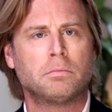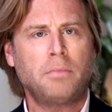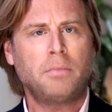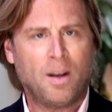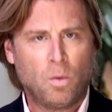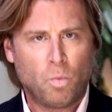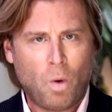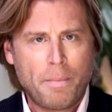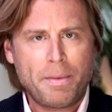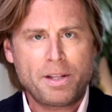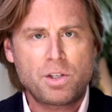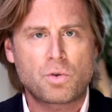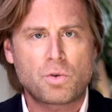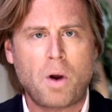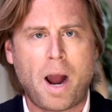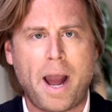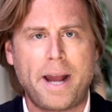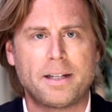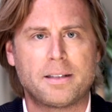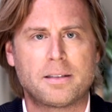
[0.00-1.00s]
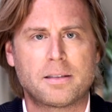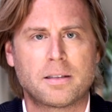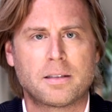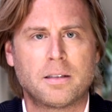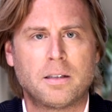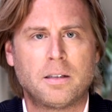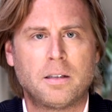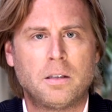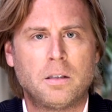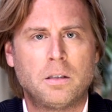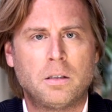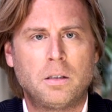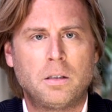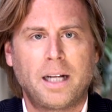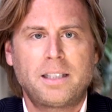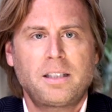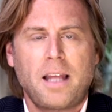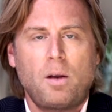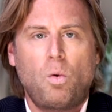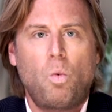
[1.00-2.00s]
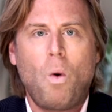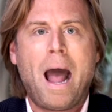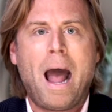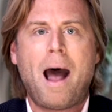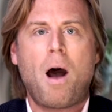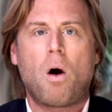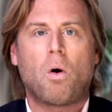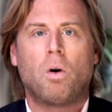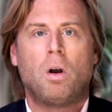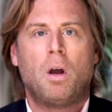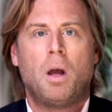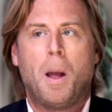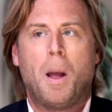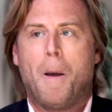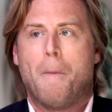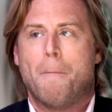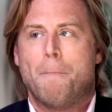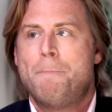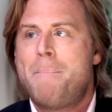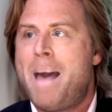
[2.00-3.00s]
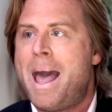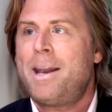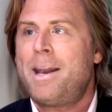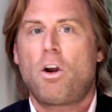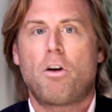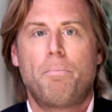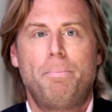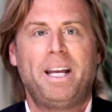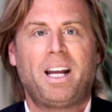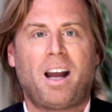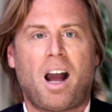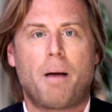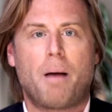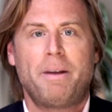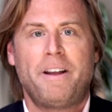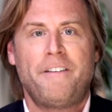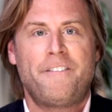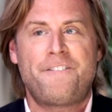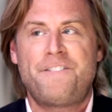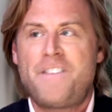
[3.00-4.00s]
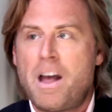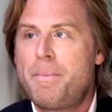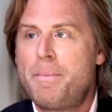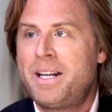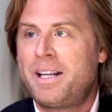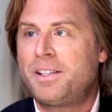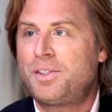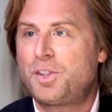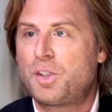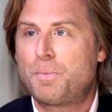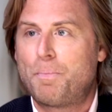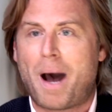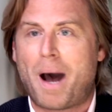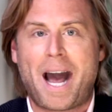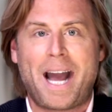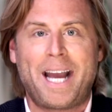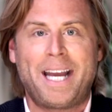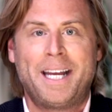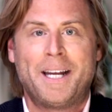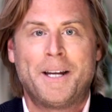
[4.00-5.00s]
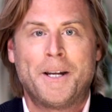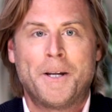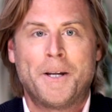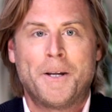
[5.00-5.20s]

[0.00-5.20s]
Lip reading: and women's rights. It's like, wow, men are becoming feminists by